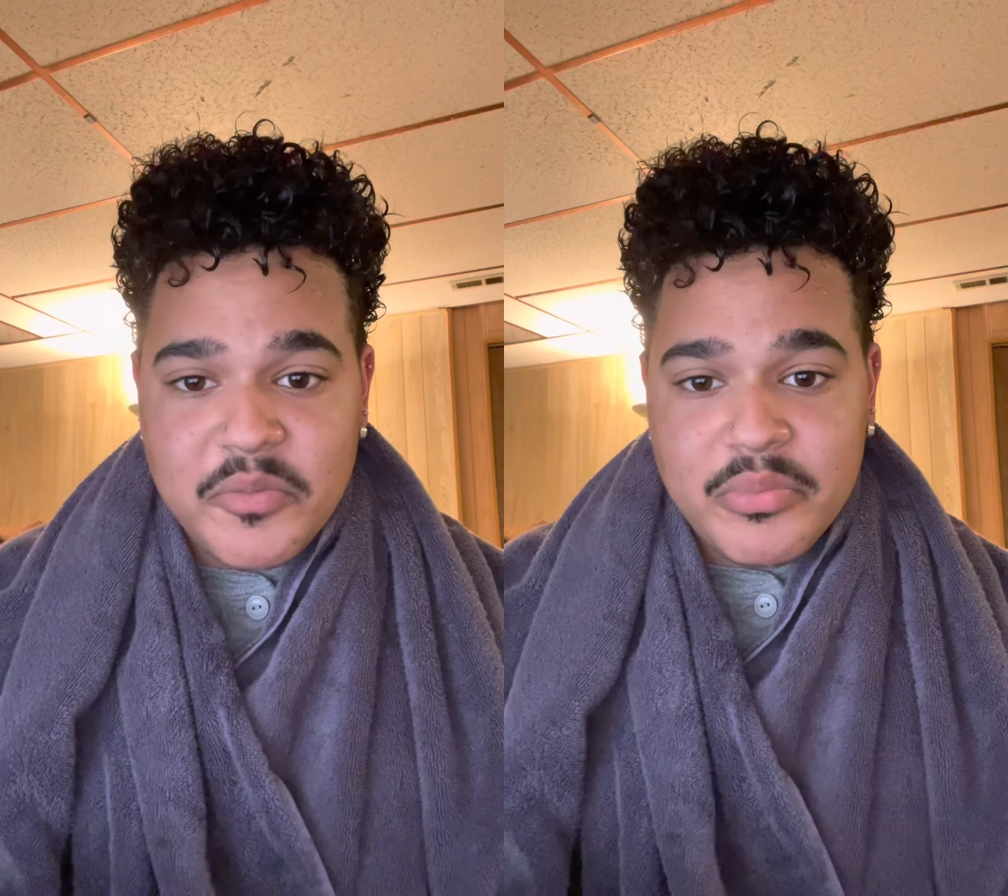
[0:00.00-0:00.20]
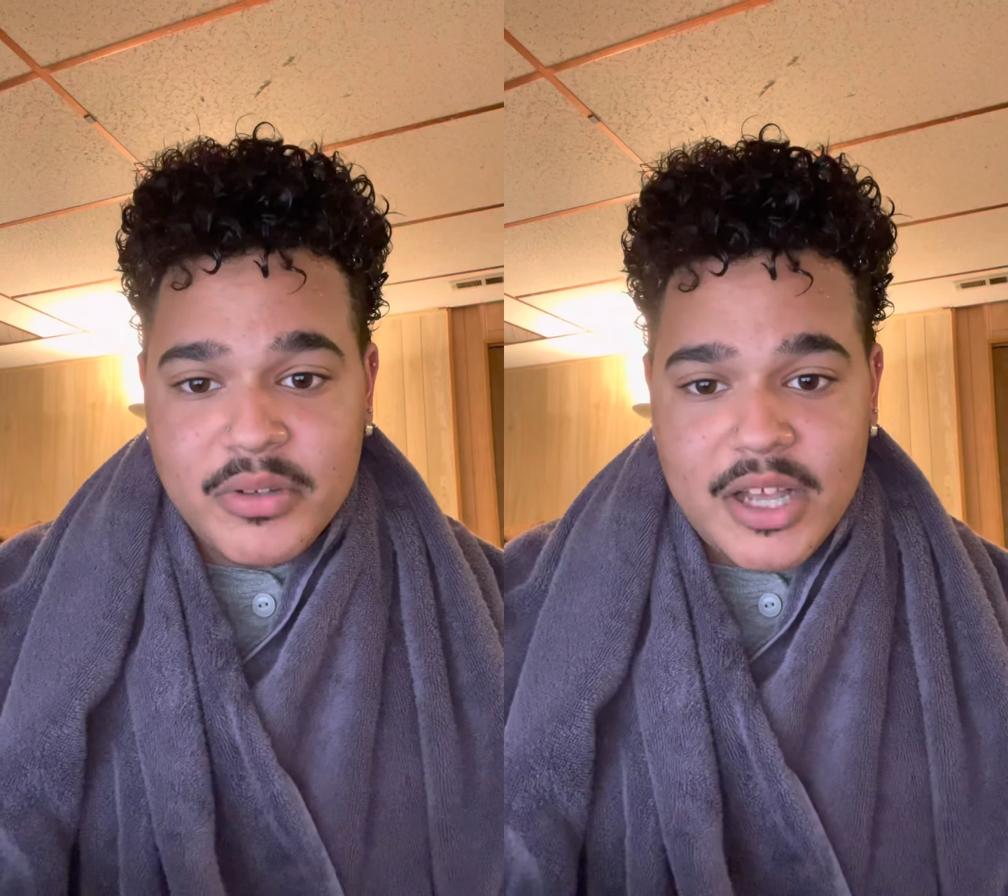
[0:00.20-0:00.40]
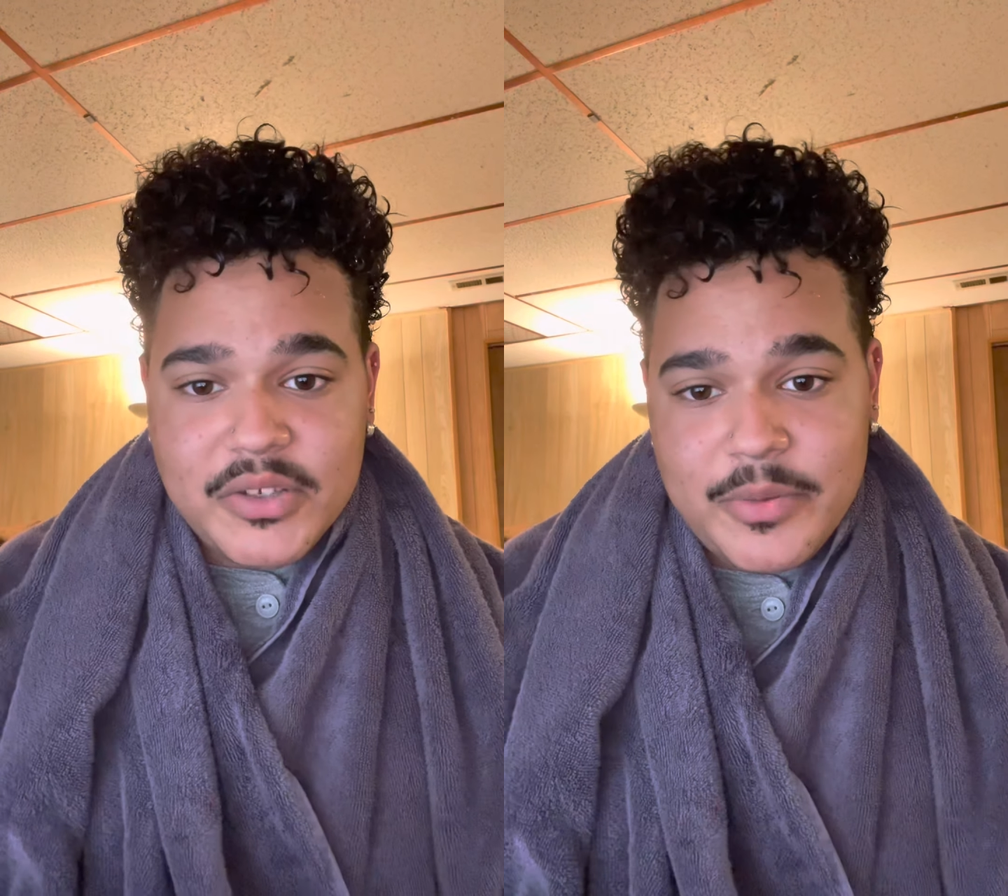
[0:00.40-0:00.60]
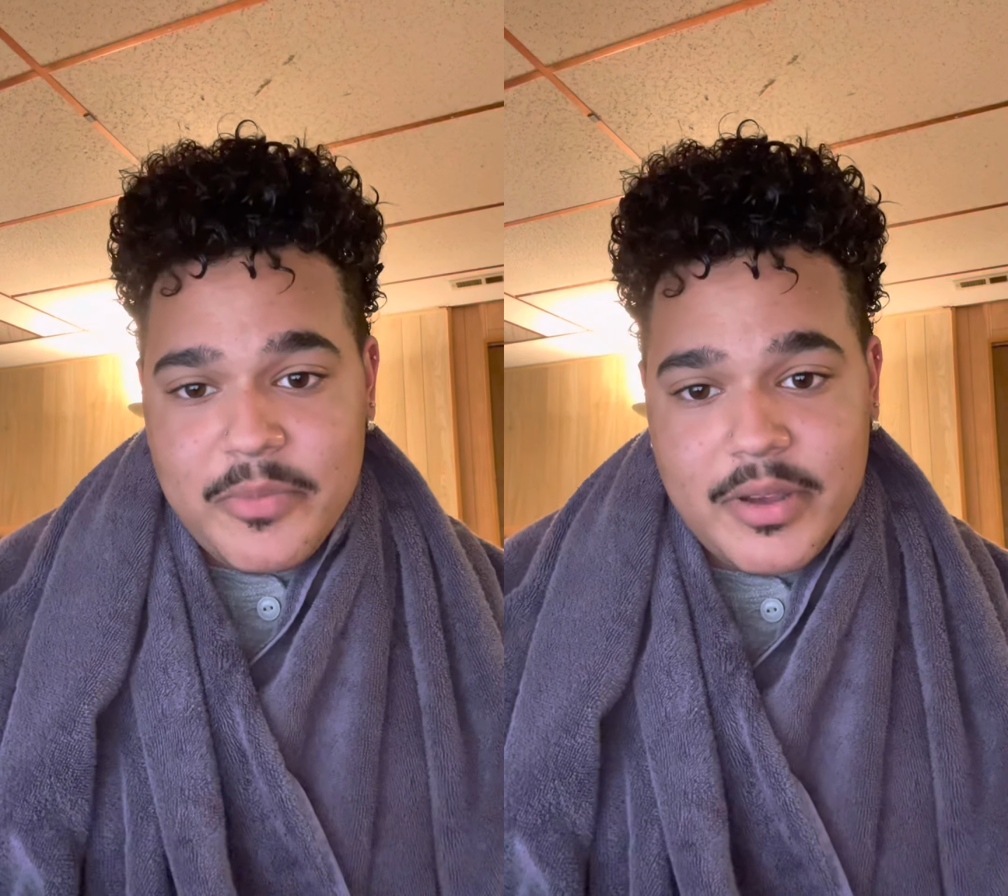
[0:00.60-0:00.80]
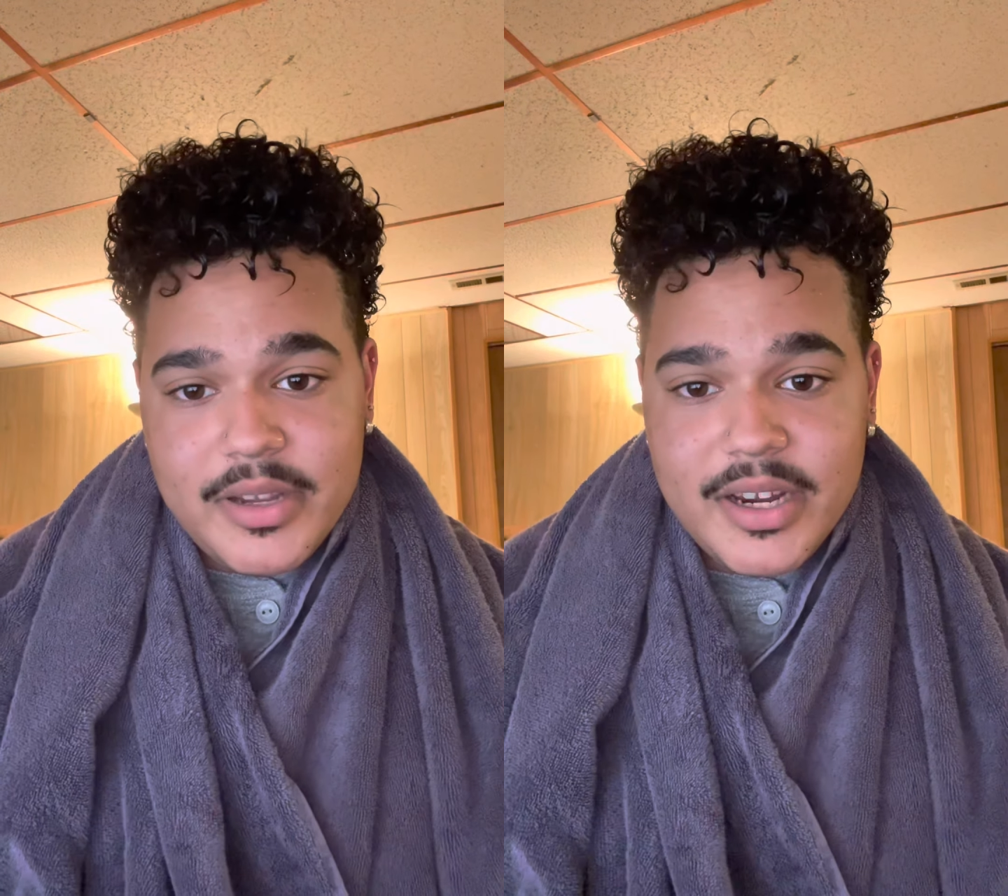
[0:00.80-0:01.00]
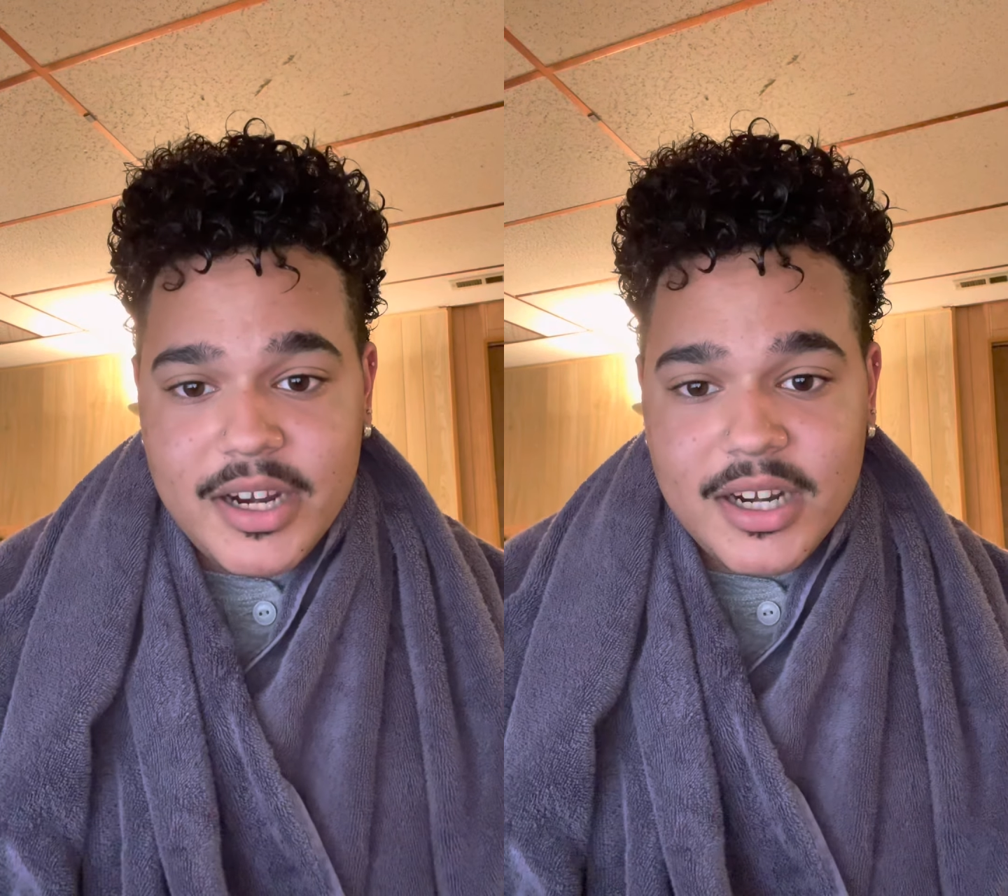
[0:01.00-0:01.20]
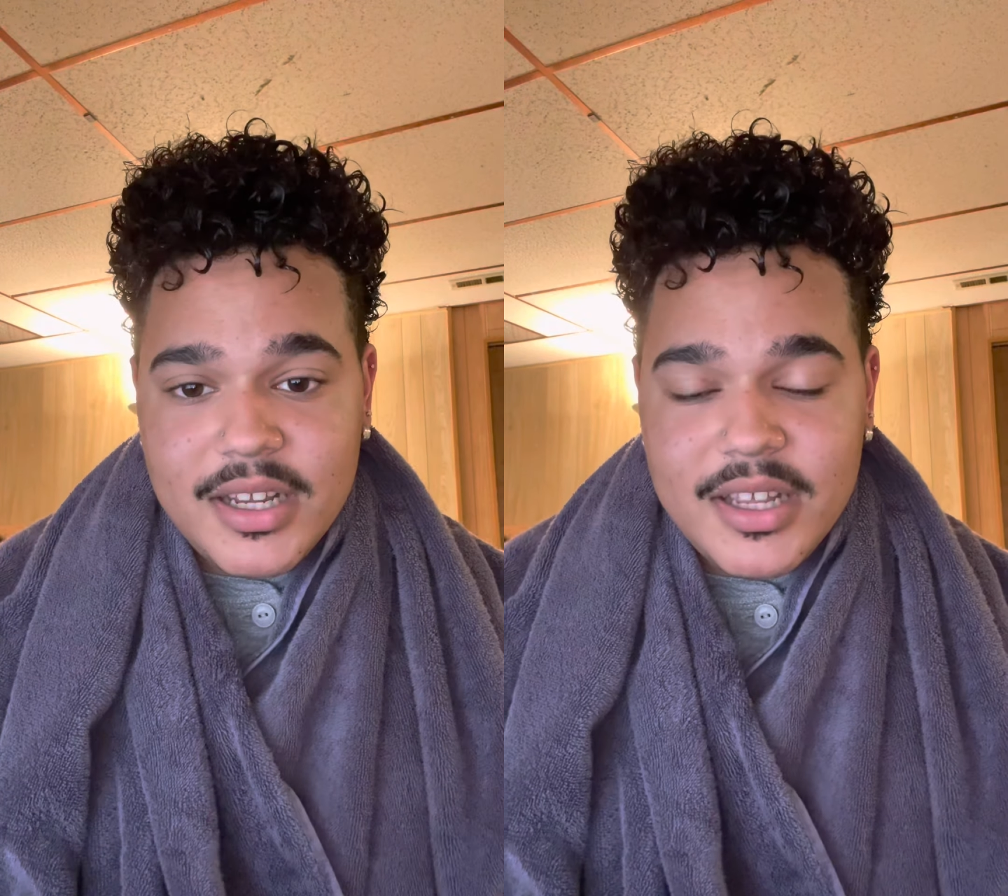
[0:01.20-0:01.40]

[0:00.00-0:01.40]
pull out some of my hair.